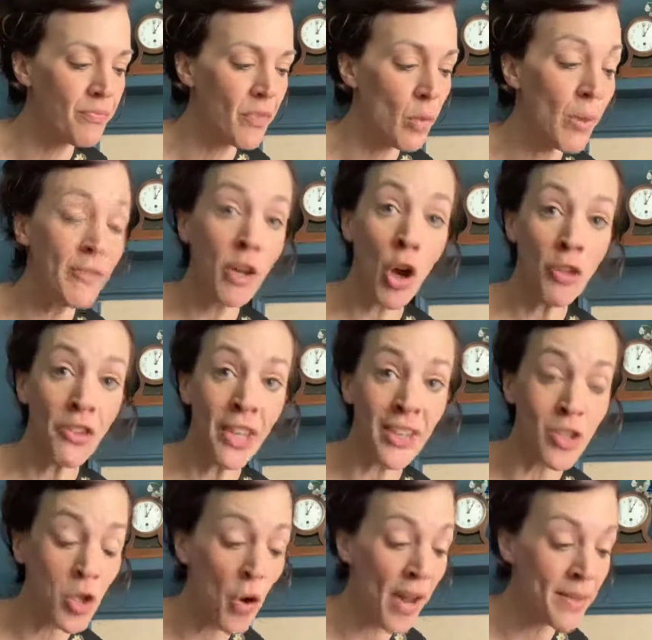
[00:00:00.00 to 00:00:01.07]
"We've got
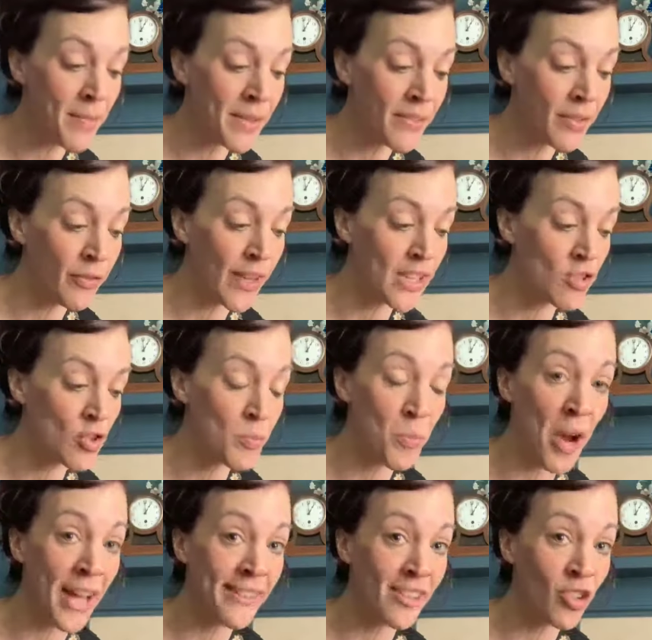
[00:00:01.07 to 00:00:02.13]
it," cried Mrs. Finch,
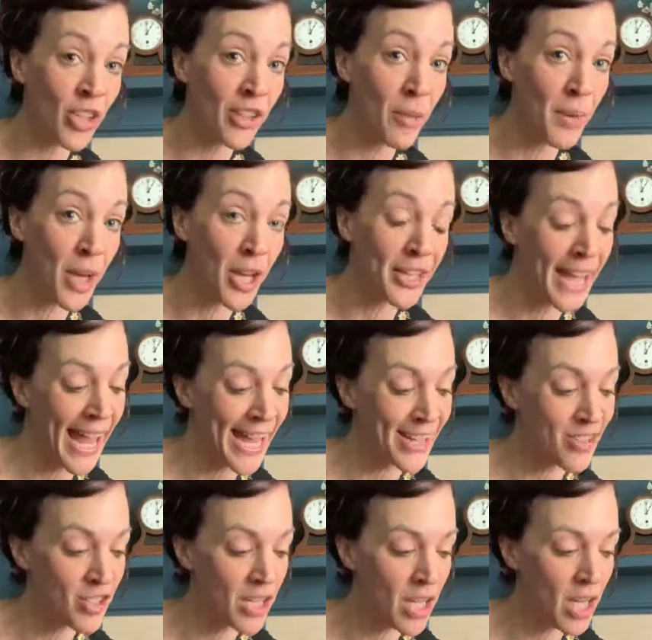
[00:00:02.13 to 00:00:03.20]
brandishing the
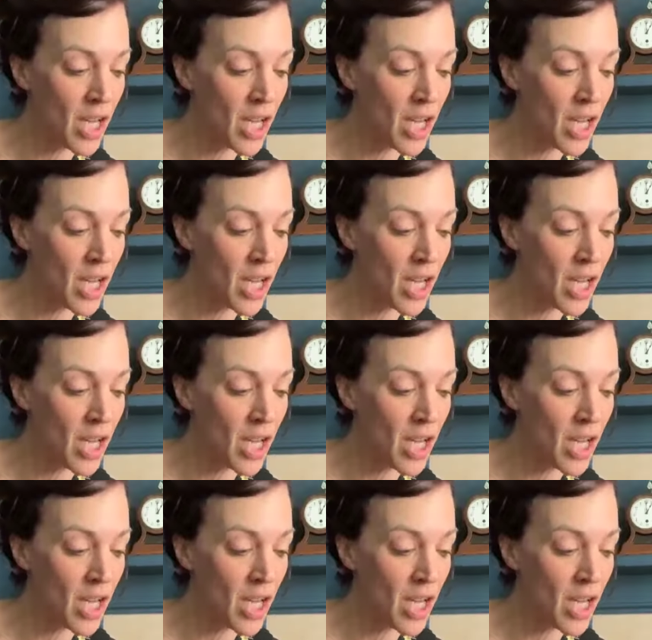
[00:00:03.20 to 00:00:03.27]
birdcage.